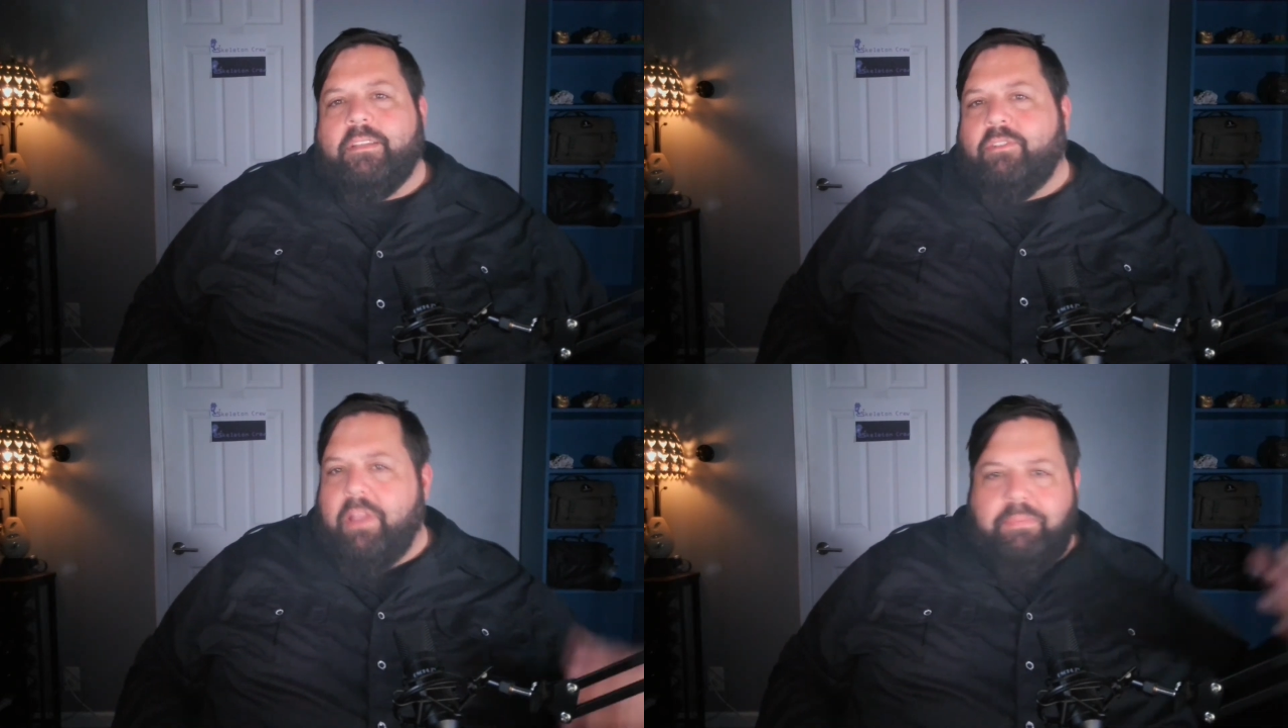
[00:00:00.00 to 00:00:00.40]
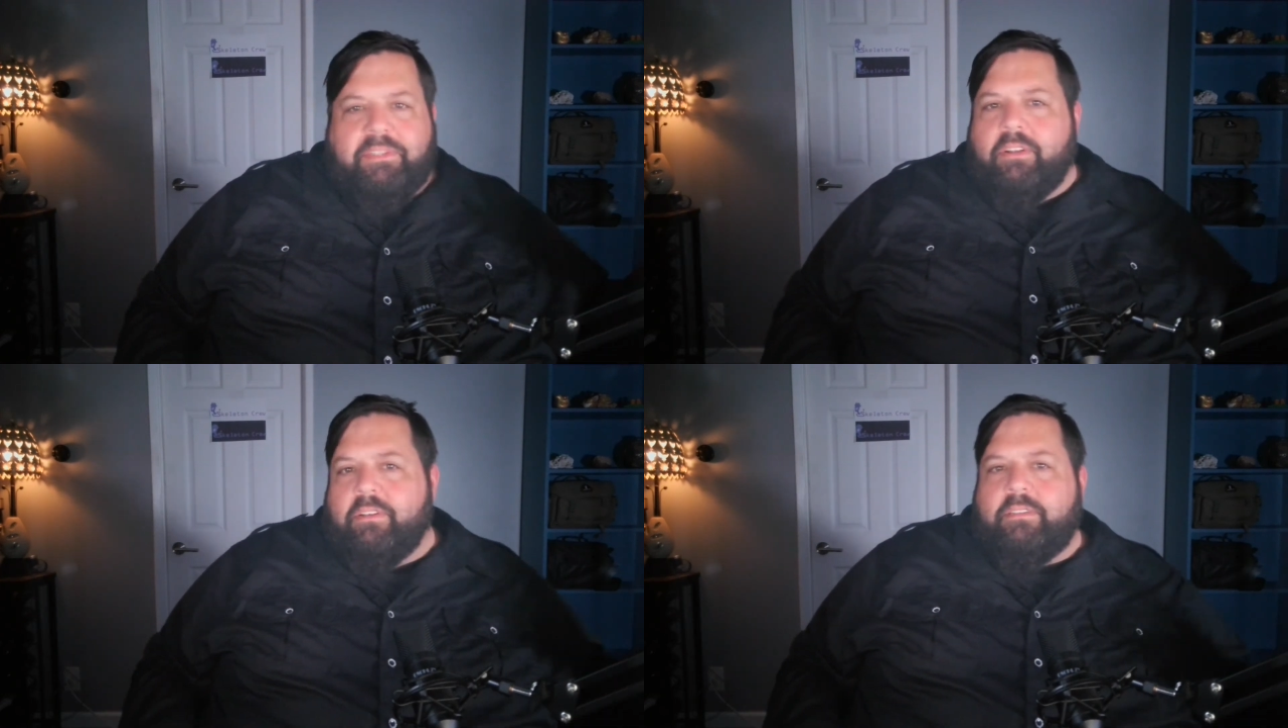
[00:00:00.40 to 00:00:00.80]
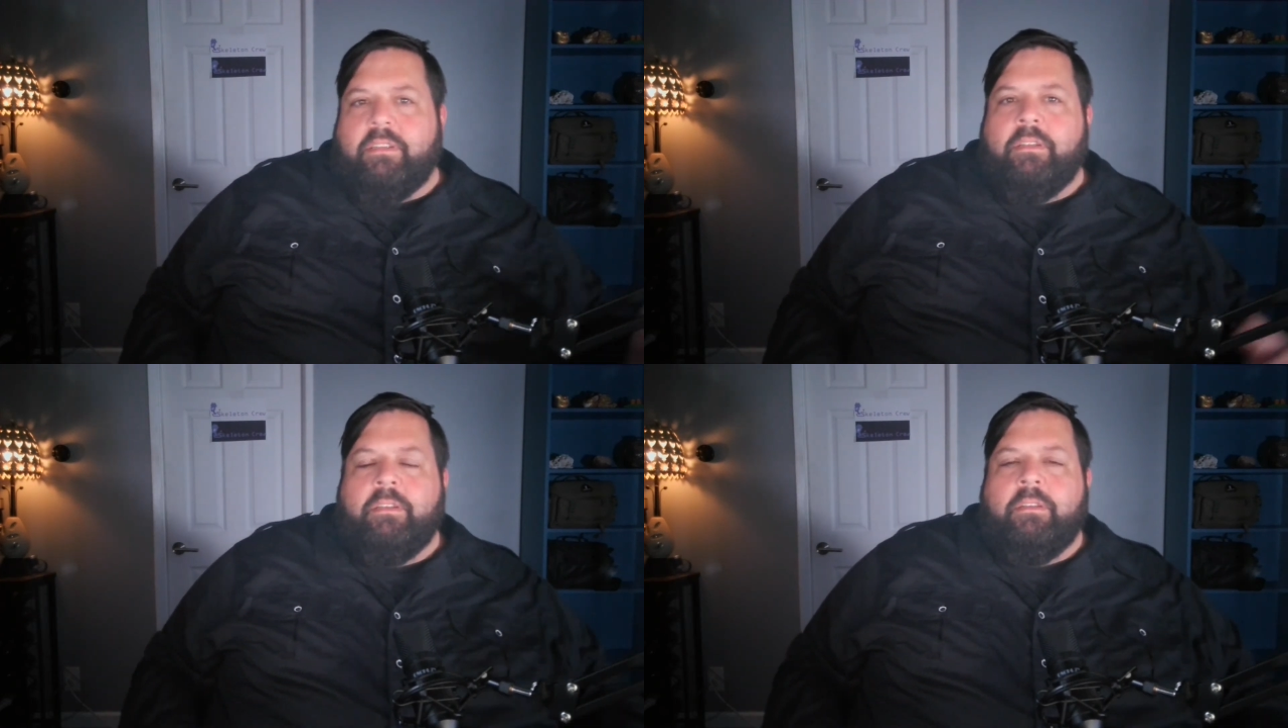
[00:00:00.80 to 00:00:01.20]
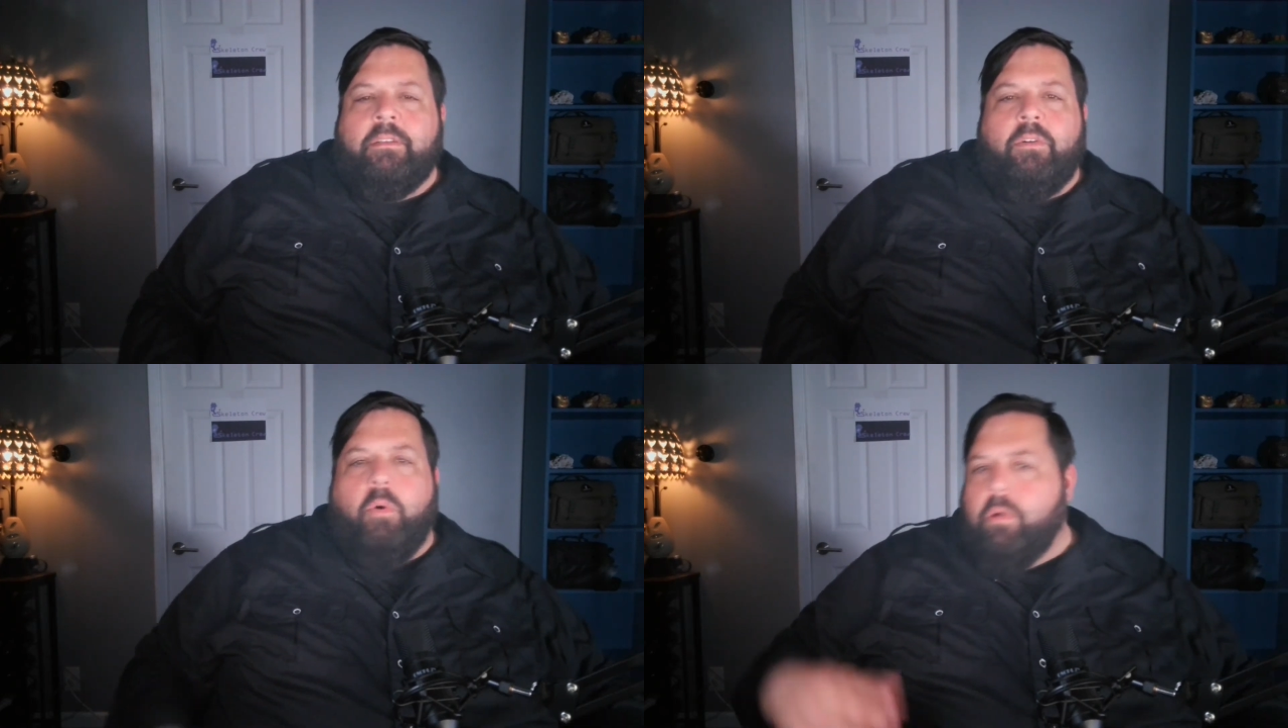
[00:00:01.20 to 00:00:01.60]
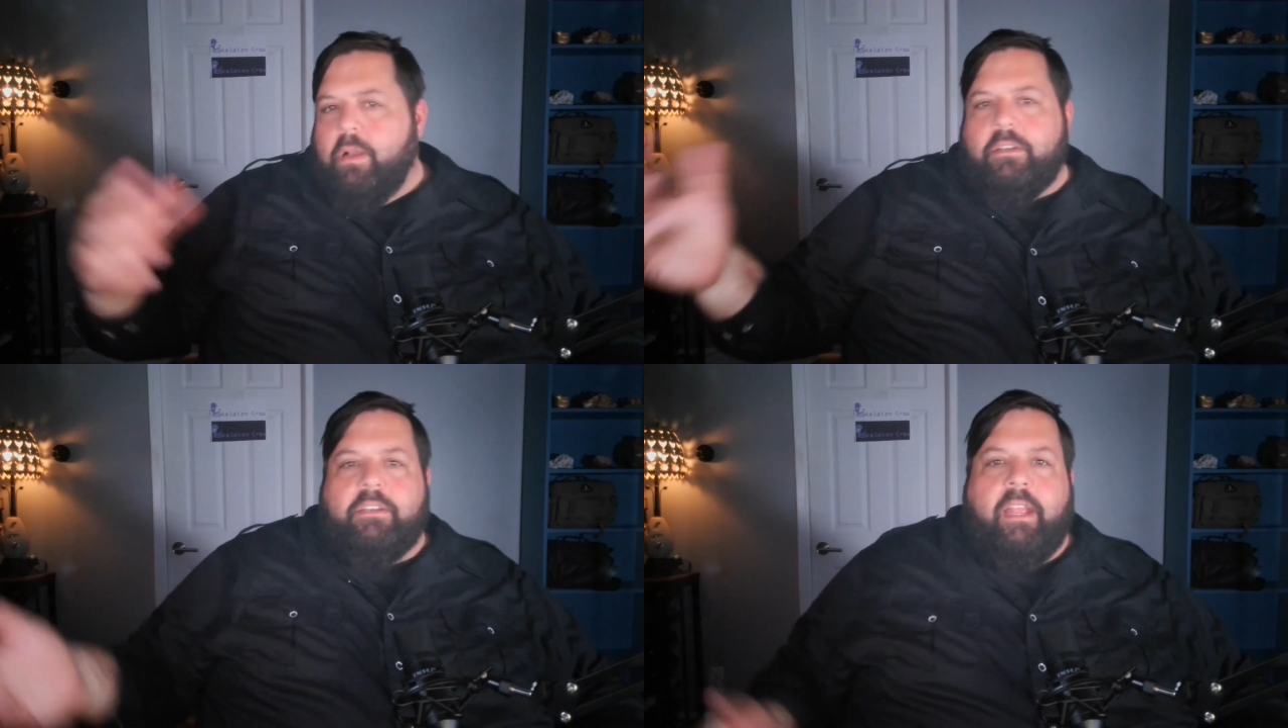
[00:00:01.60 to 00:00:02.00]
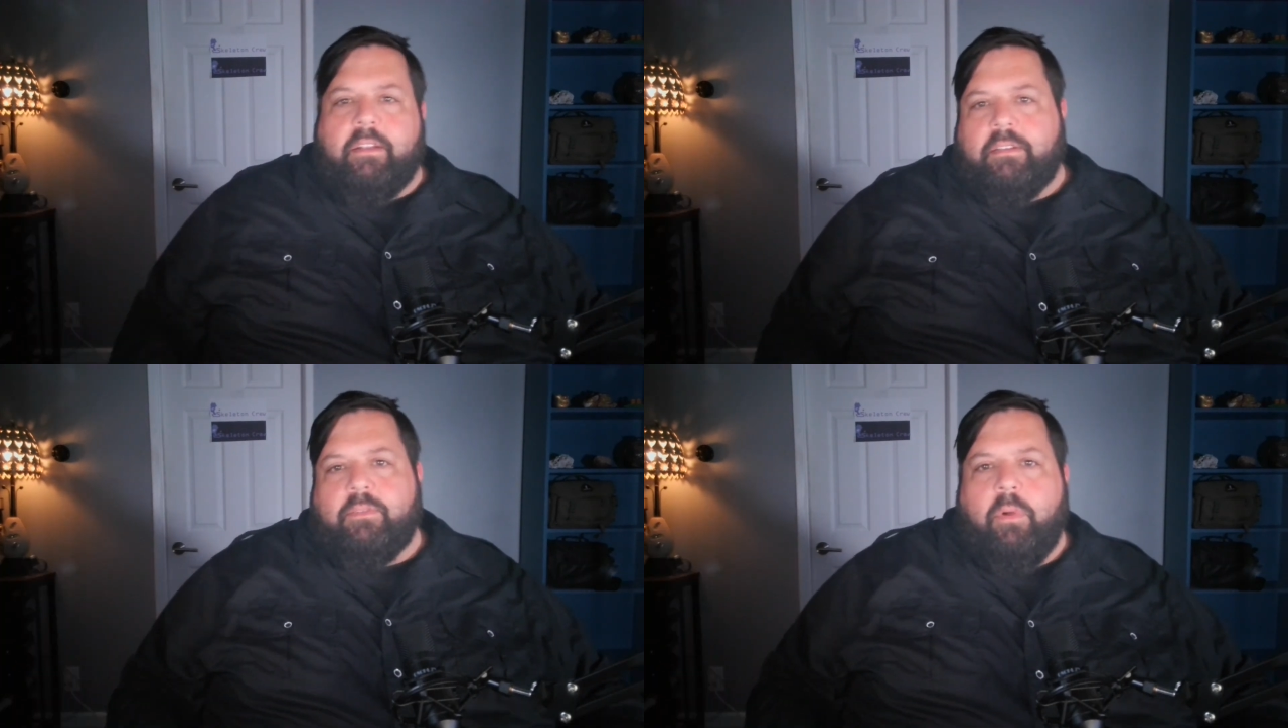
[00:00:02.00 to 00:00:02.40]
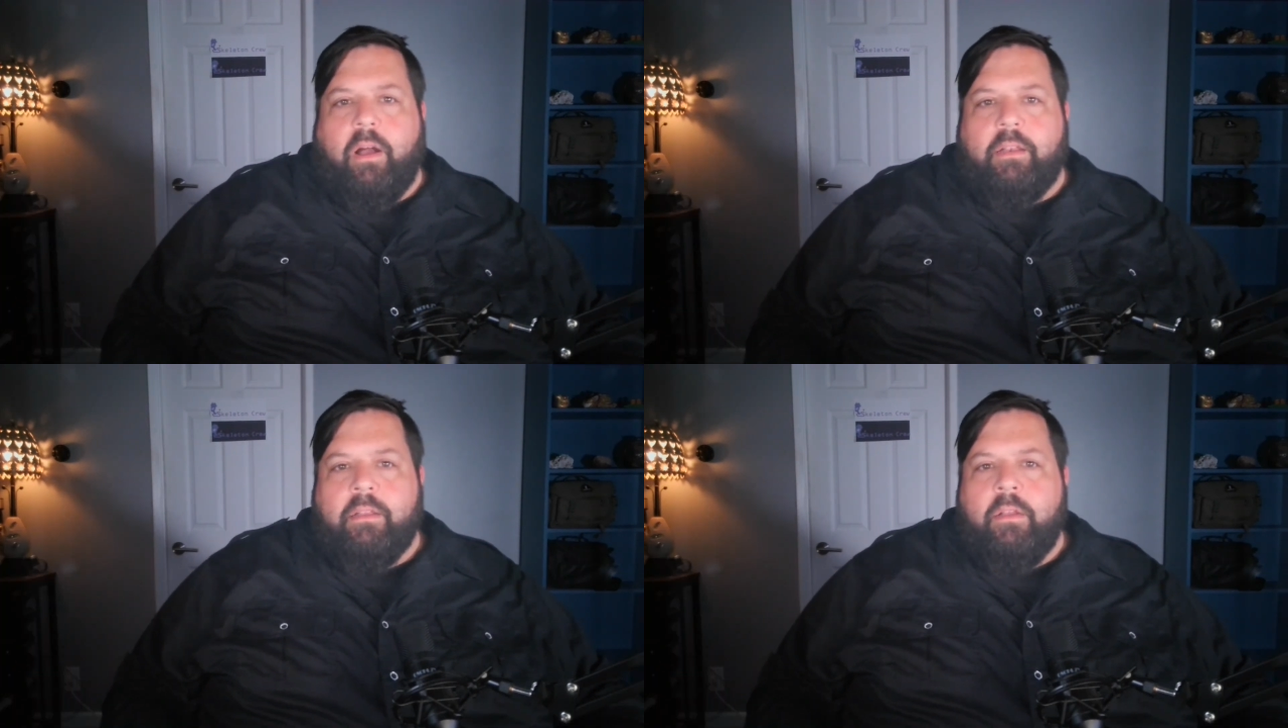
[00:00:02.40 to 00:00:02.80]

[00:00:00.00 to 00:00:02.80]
Creepsters or Undertaker Squad?